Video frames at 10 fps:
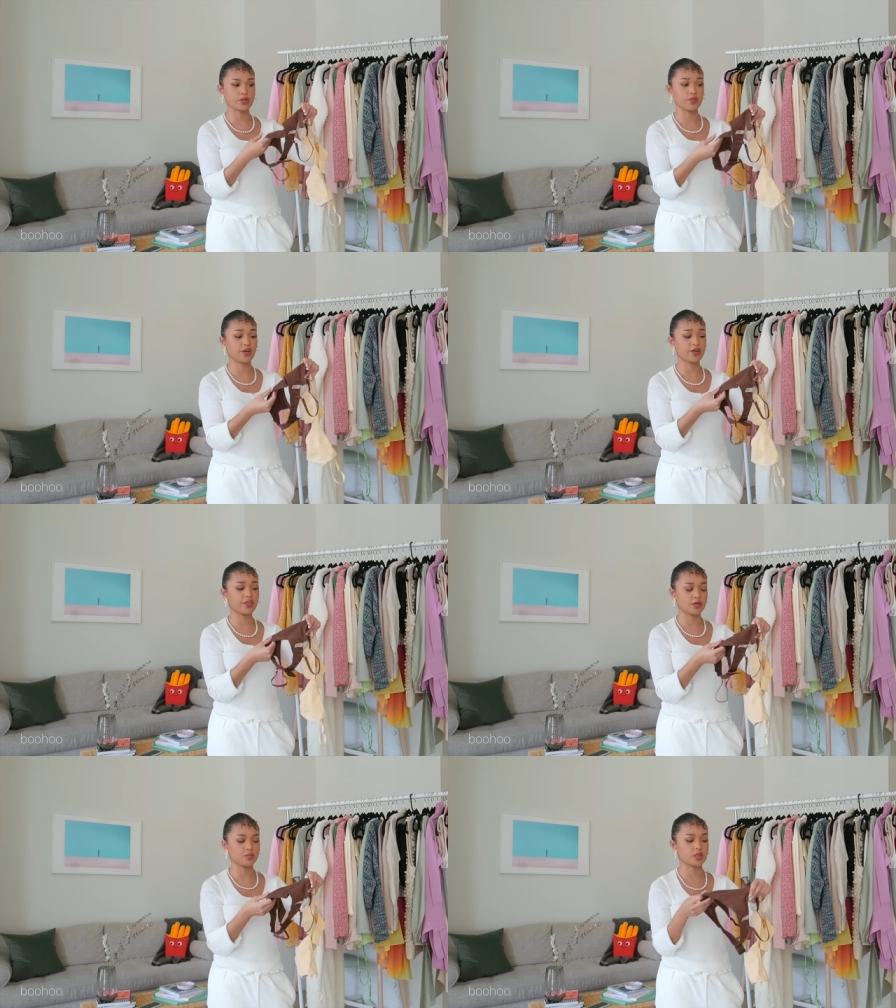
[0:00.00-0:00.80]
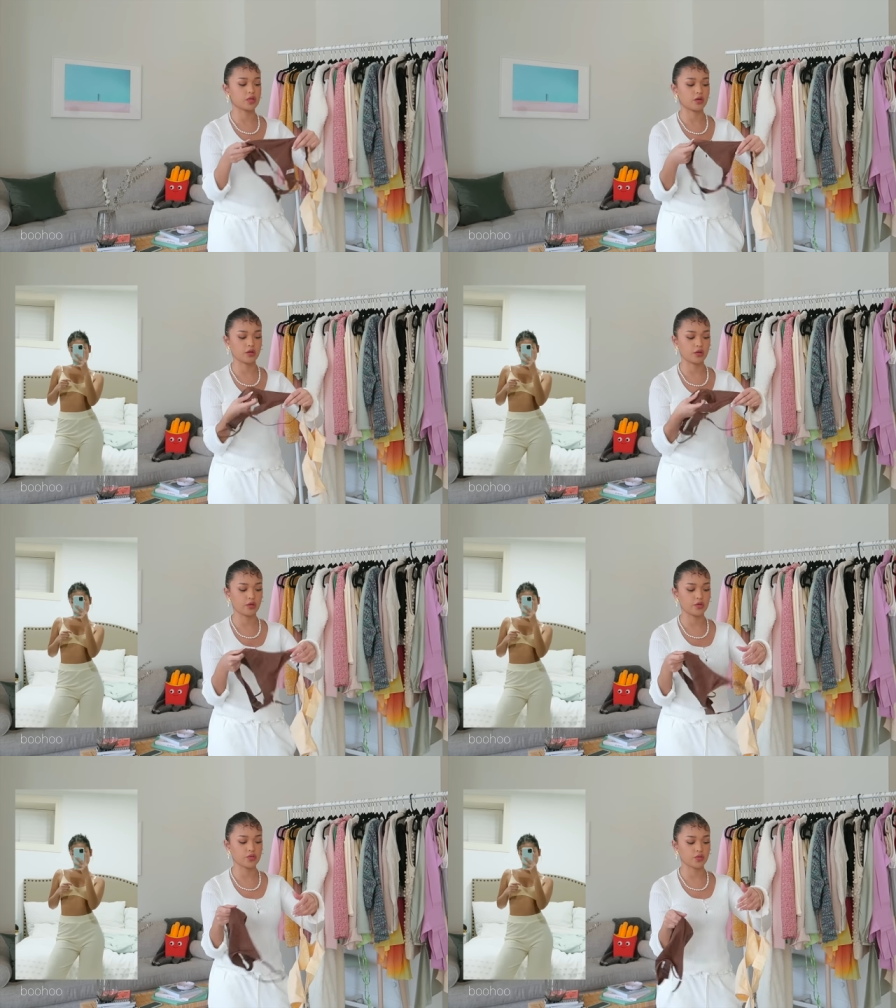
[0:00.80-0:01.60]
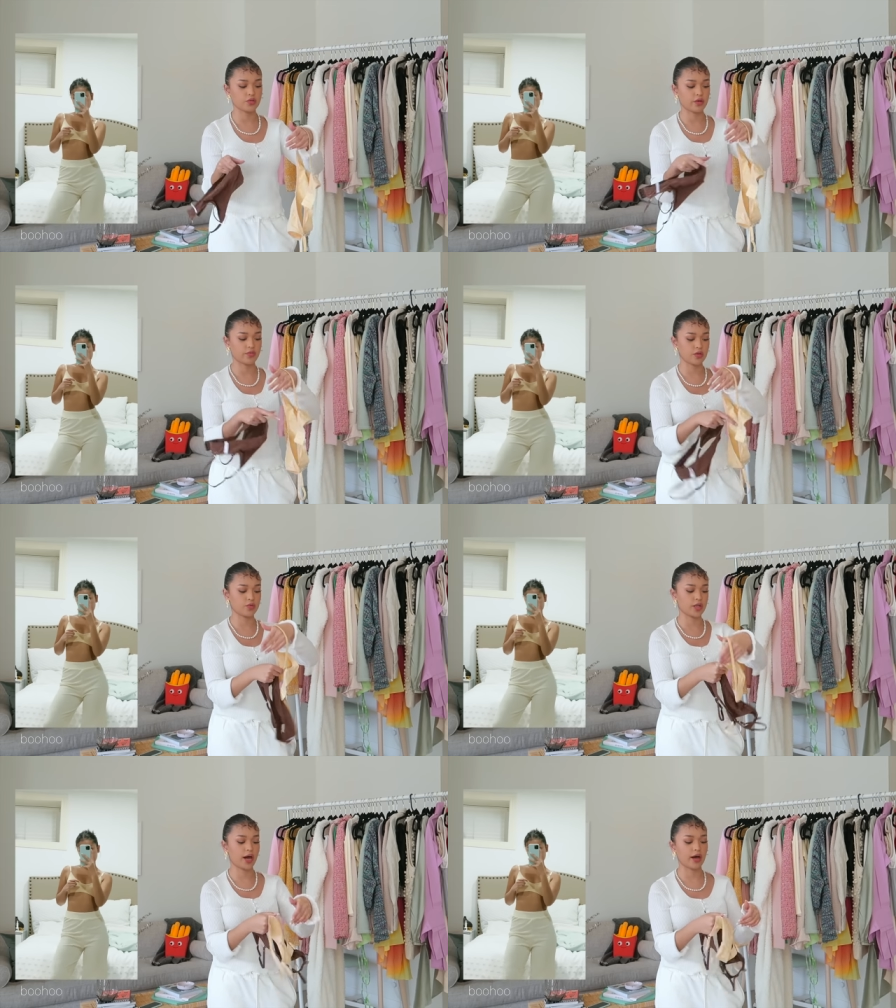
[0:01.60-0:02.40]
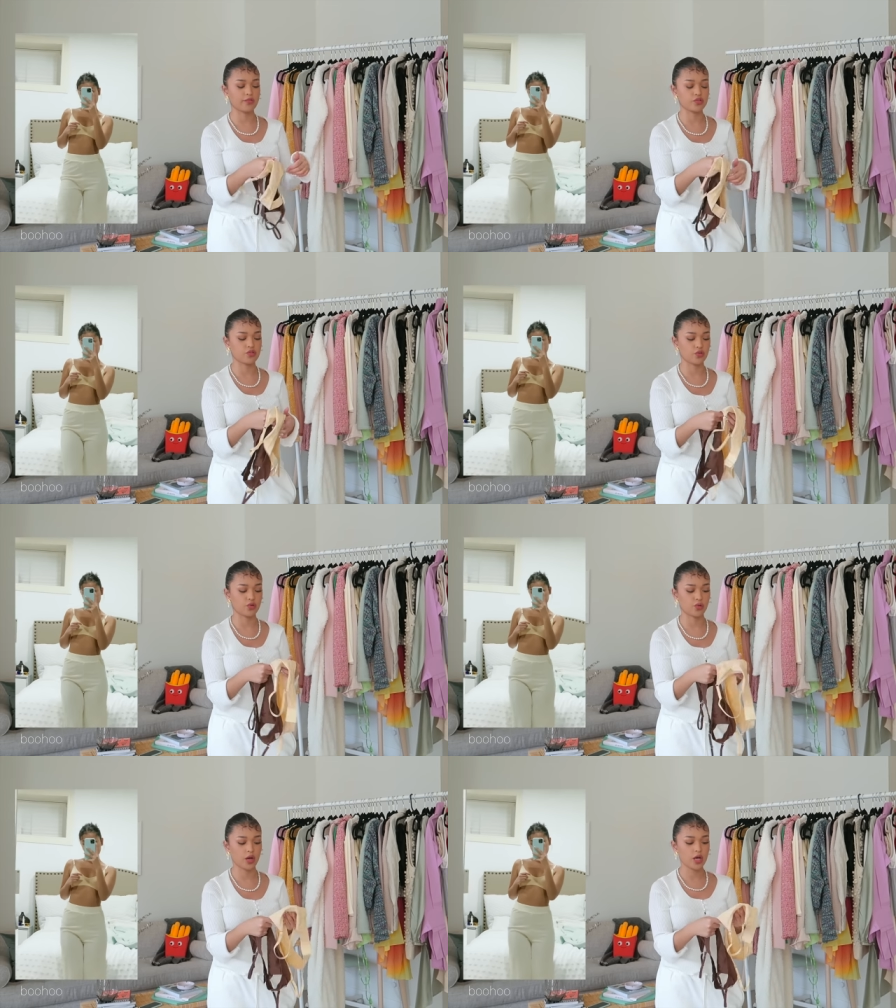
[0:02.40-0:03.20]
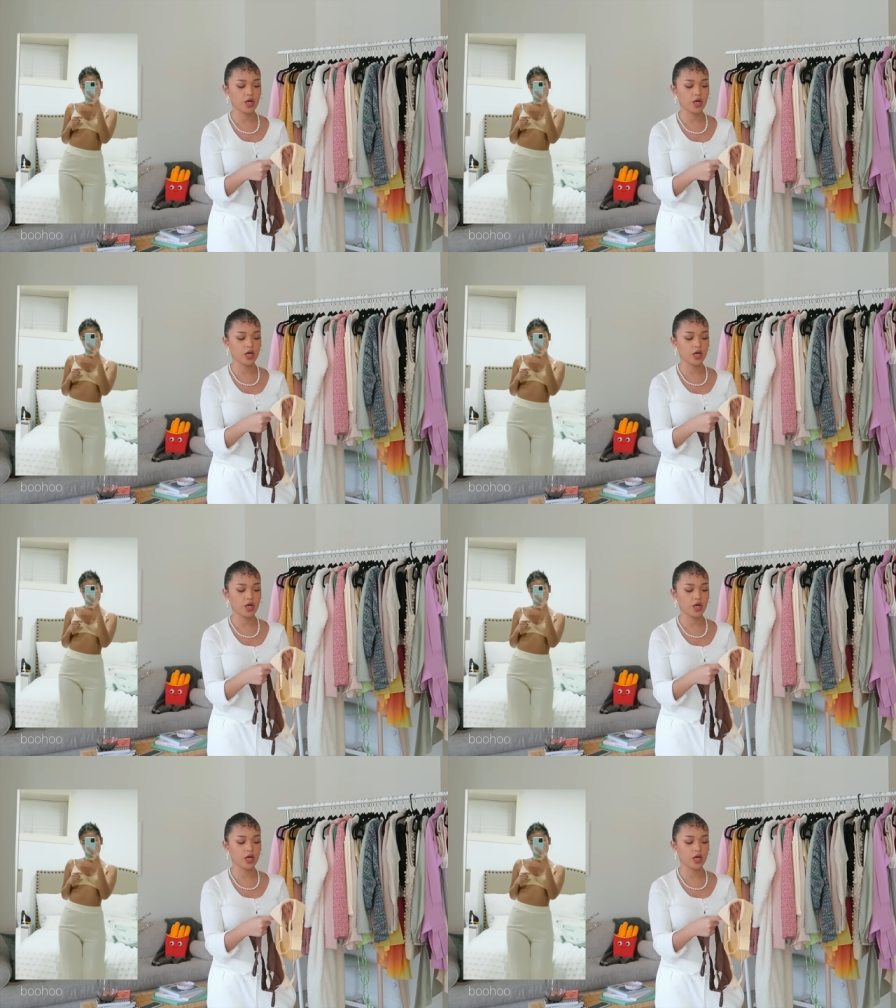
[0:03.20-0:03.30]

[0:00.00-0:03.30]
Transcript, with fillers: It's a very thin material though, so you definitely would have to